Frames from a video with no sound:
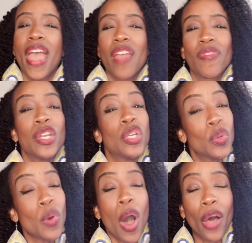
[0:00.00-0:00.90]
favorite
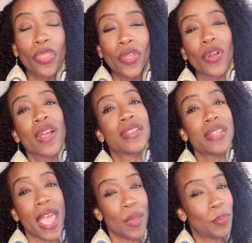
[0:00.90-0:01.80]
new author,
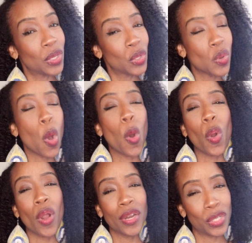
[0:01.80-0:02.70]
debut,
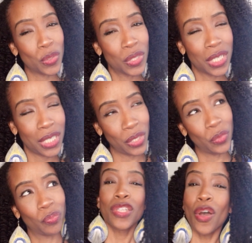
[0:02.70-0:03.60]
or new to
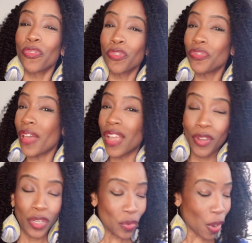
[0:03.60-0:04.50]
you? So for
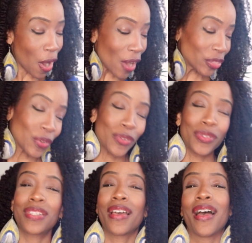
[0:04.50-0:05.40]
favorite new
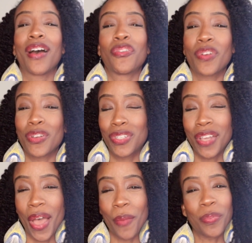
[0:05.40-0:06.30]
authors, first
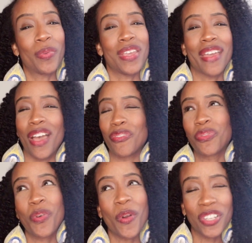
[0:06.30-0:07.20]
up, we have,
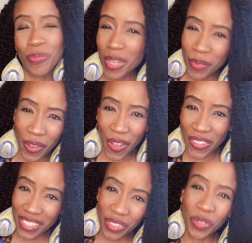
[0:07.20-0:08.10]
of course, B.B.
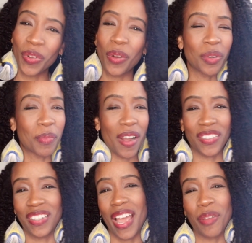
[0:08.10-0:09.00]
Alston, who wrote Amari
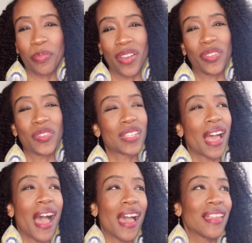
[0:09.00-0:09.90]
and the Night Brothers.
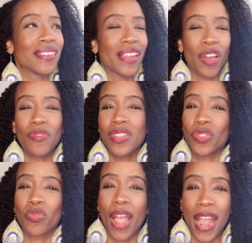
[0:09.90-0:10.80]
I loved
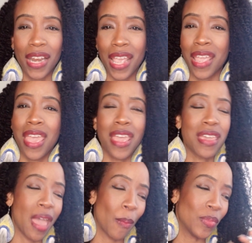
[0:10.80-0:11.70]
his writing.
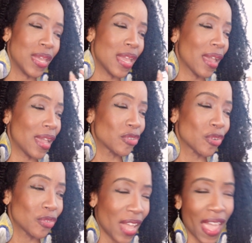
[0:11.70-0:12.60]
It kept me
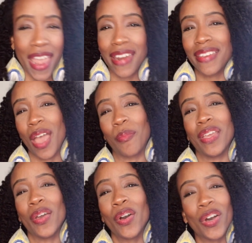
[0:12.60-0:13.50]
entertained, kept
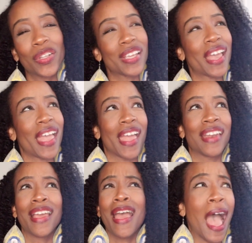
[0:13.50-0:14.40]
me hooked,
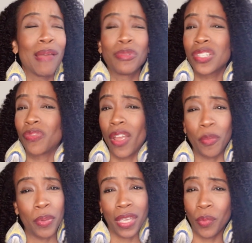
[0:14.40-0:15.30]
and I'm just
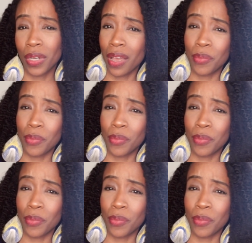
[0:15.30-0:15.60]
very picky when it